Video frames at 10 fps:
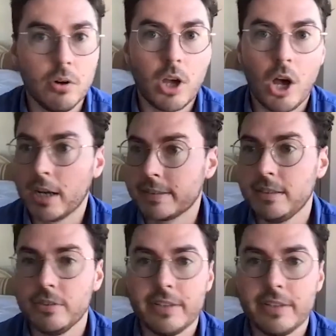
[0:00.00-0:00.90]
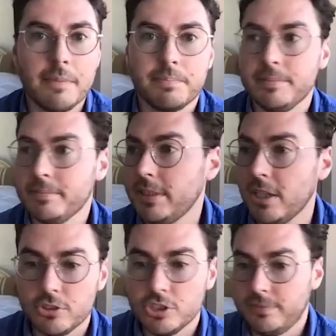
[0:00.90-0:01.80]
cocktail nap,
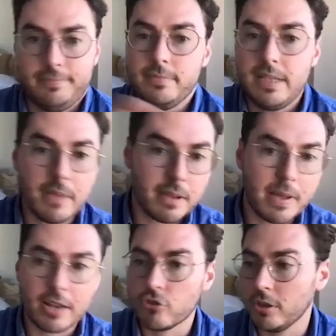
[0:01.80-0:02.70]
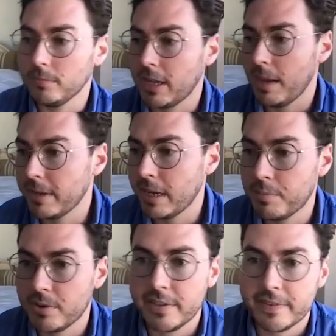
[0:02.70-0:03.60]
just in my bedroom, coming up
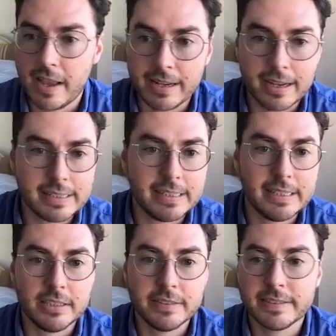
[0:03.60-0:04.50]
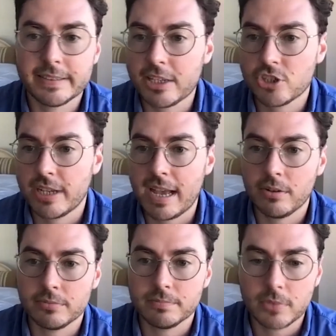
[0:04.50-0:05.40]
with design ideas, sketching
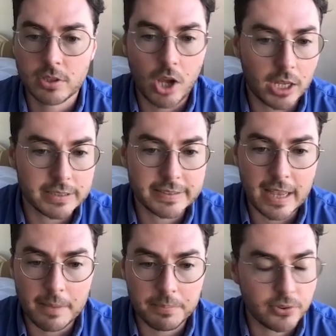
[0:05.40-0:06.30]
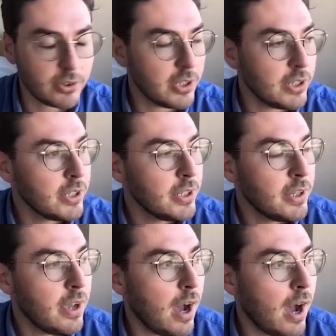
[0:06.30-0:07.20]
out concepts.
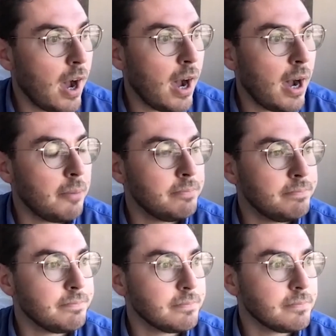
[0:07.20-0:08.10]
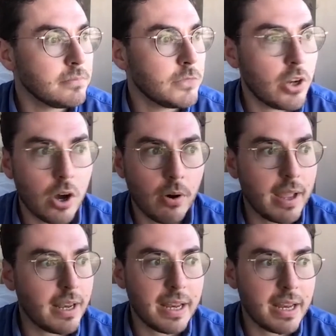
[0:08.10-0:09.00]
And
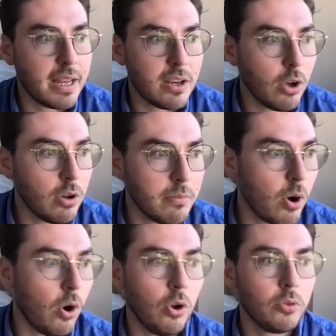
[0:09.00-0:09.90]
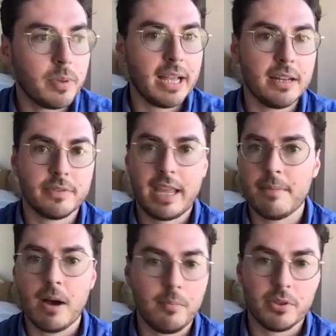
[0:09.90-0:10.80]
lo and behold, we kind of
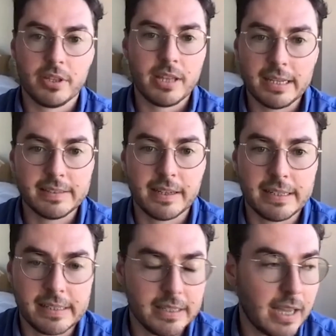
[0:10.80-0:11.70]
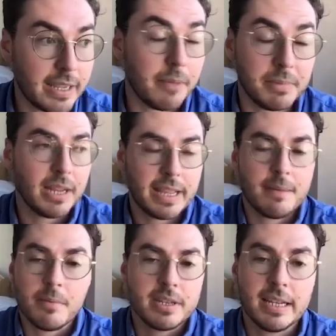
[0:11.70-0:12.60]
came up with a nice idea. I
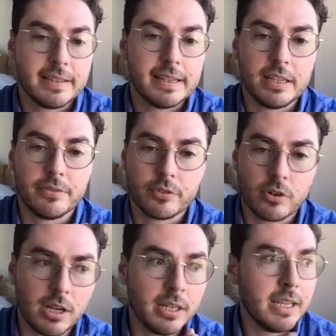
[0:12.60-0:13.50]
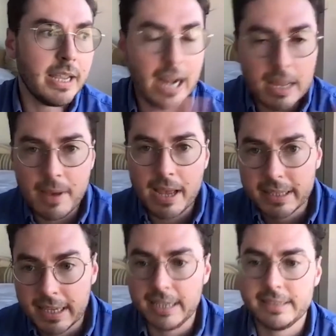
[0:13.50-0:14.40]
came up with a nice idea for an
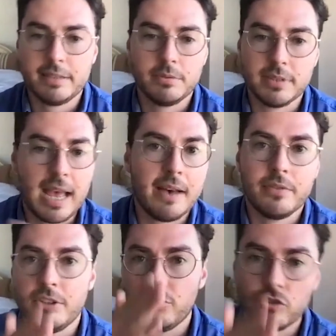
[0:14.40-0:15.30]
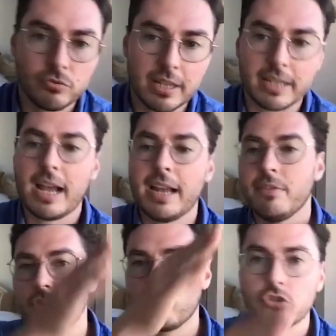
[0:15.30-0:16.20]
iPad case that would have these kind of
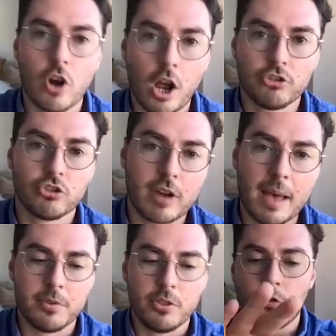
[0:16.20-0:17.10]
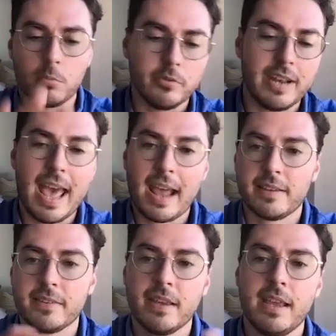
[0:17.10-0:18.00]
this cross strap in the form of an
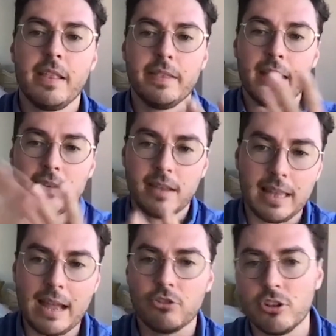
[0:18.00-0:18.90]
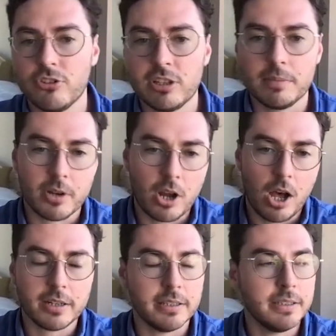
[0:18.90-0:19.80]
X that allows you to slip it
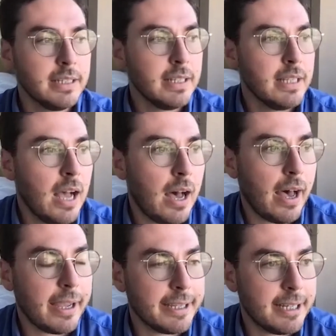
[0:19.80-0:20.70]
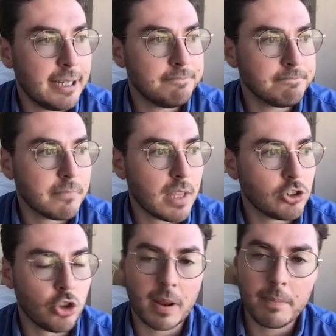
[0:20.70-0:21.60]
on. And I
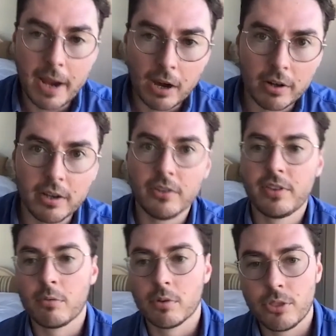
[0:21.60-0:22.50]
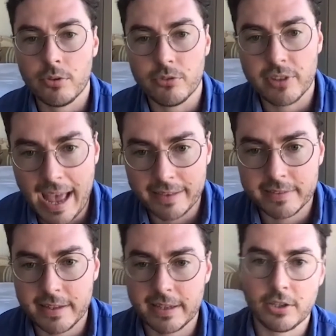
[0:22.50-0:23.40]
showed my parents; they were
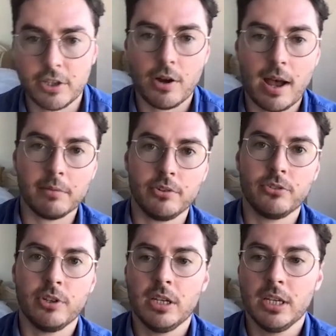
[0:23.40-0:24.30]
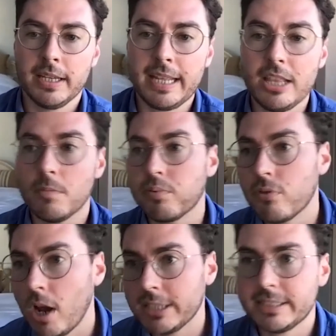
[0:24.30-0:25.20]
enthusiastic. I was in the
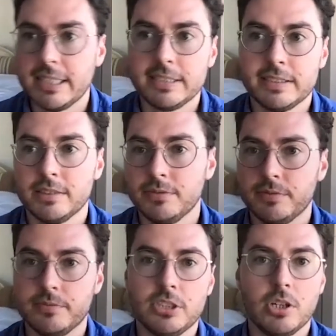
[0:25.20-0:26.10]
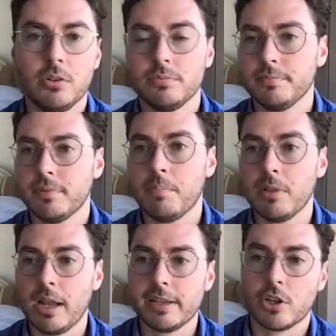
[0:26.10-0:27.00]
process of
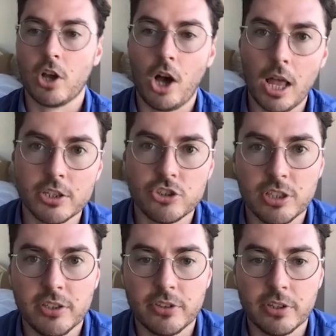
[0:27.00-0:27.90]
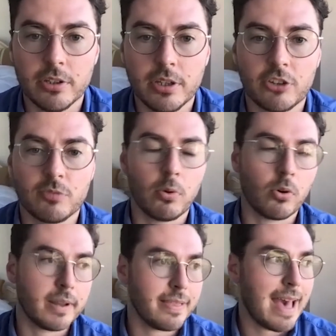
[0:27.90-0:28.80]
applying to colleges and
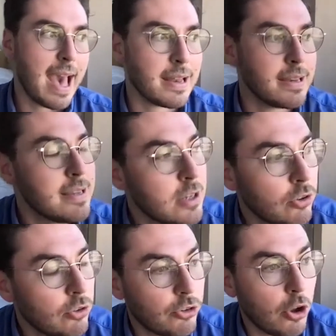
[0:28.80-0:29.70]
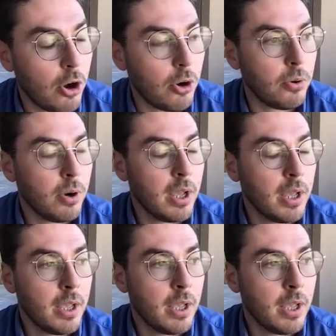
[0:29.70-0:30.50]
exploring that. So